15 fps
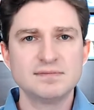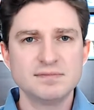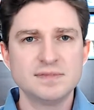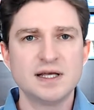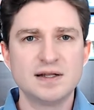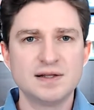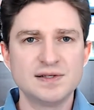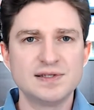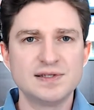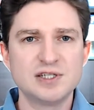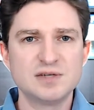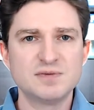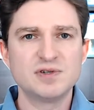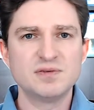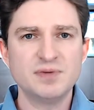then it's the
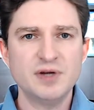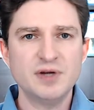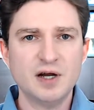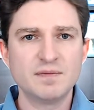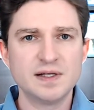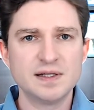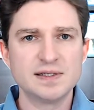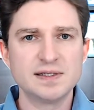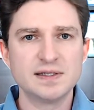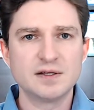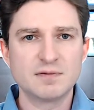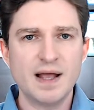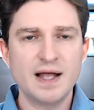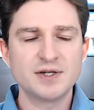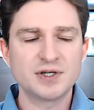Egyptian pyramids and
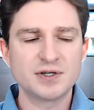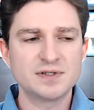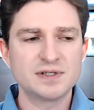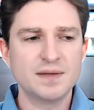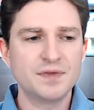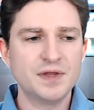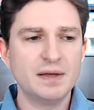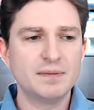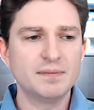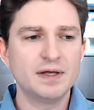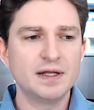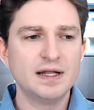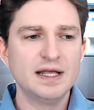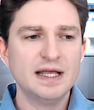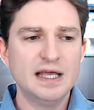their magic or something.
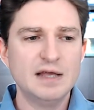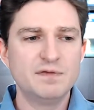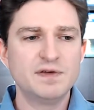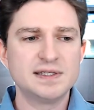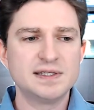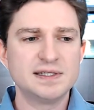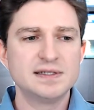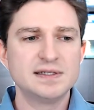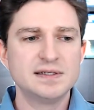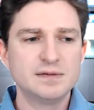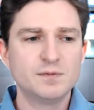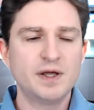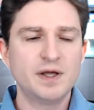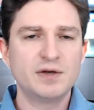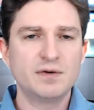But if it's
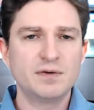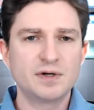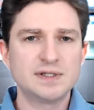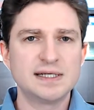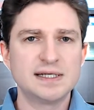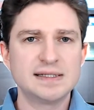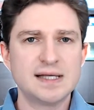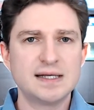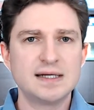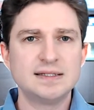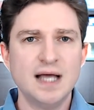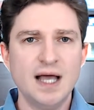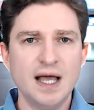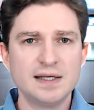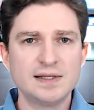regular 6-sided
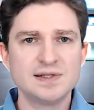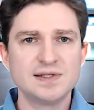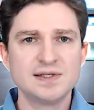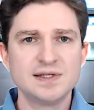dice,